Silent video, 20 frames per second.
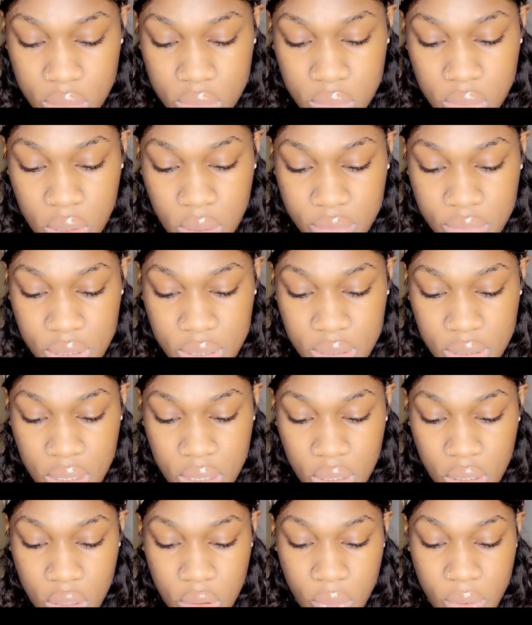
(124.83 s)
So I'm just
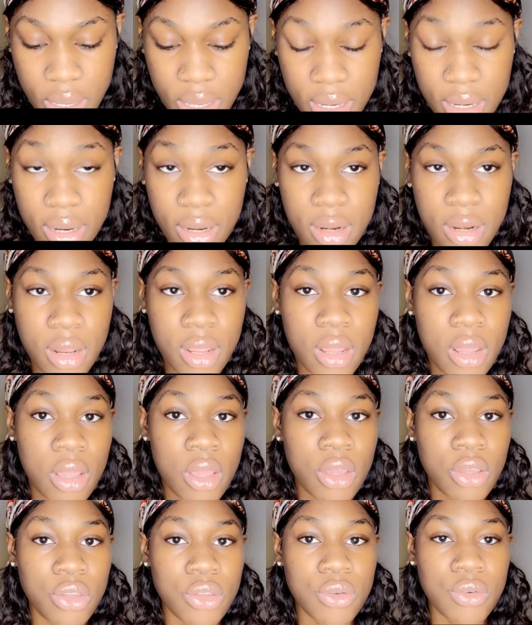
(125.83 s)
gonna go ahead and
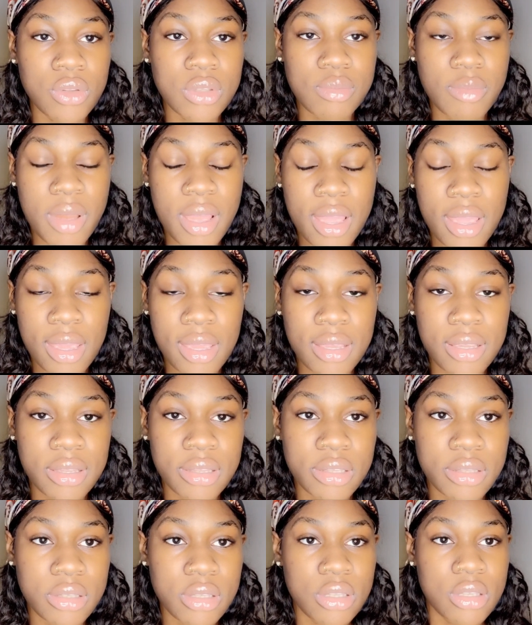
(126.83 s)
use my
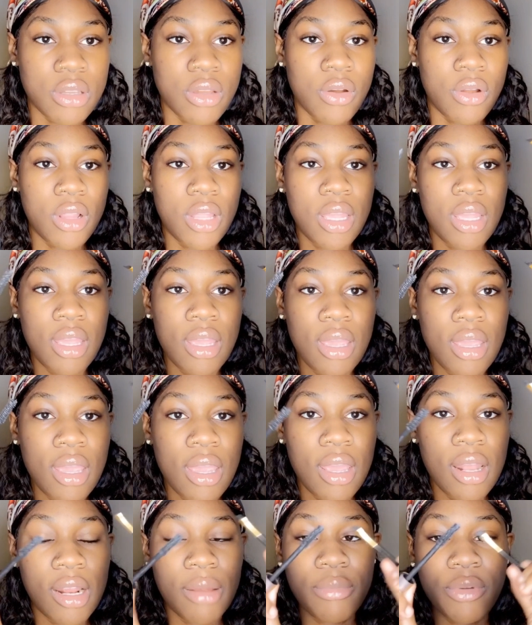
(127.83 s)
Scully,
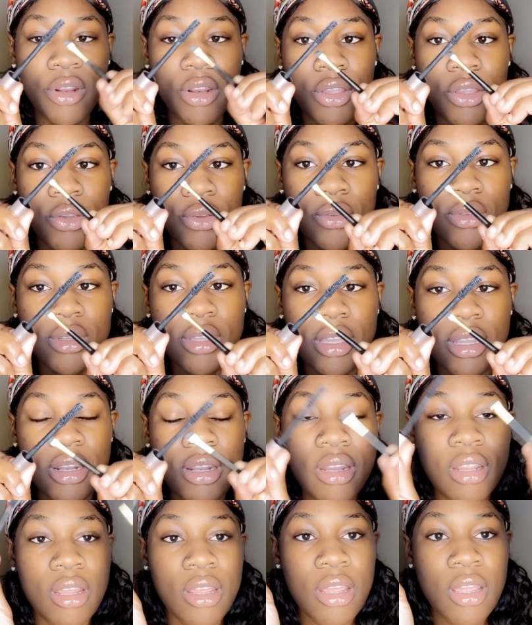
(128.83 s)
and I'm gonna use it
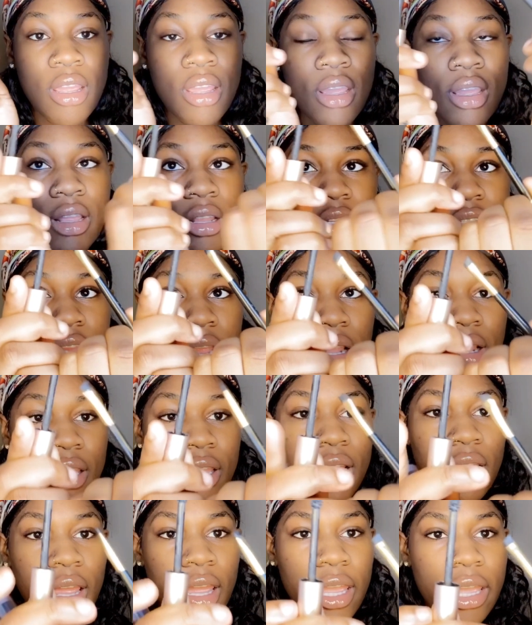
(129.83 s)

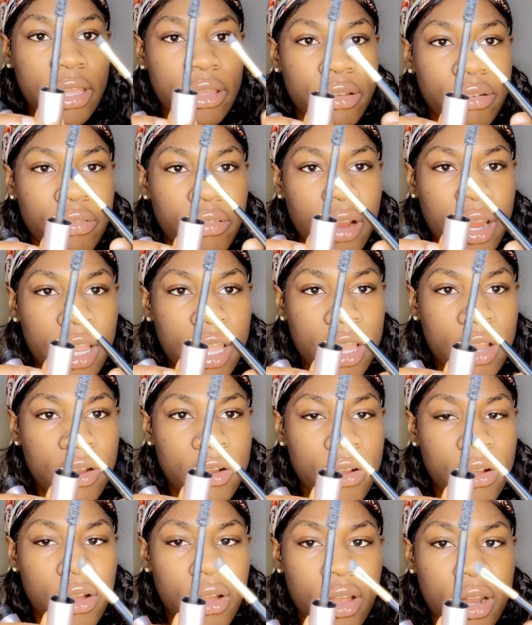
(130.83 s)
gently, like right
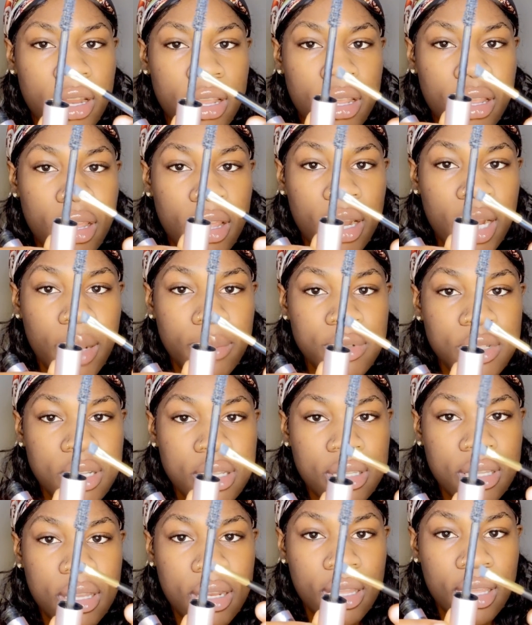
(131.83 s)
here on it, and I'm
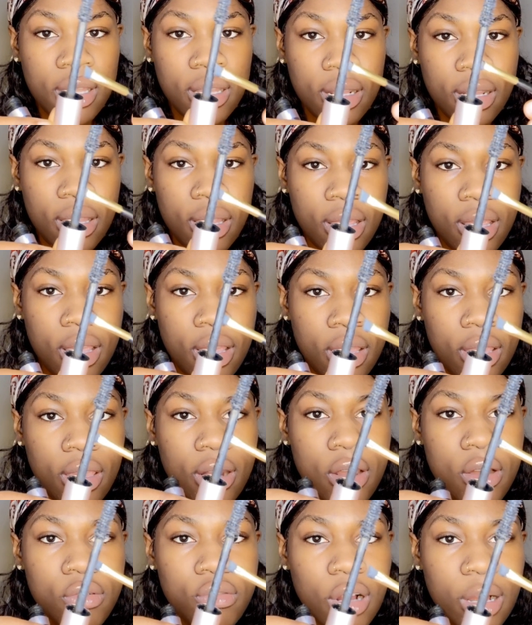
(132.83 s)
just gonna, you
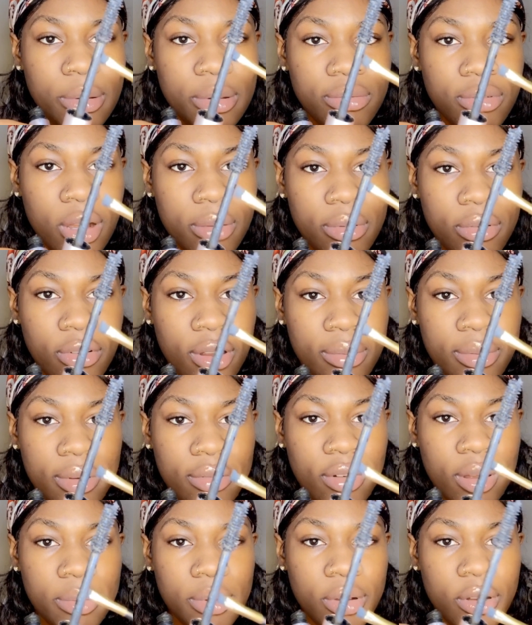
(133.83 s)
know, rub
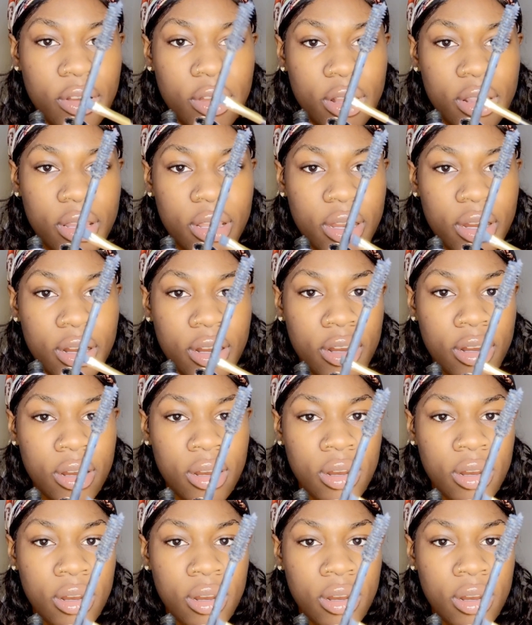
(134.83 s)
it on there.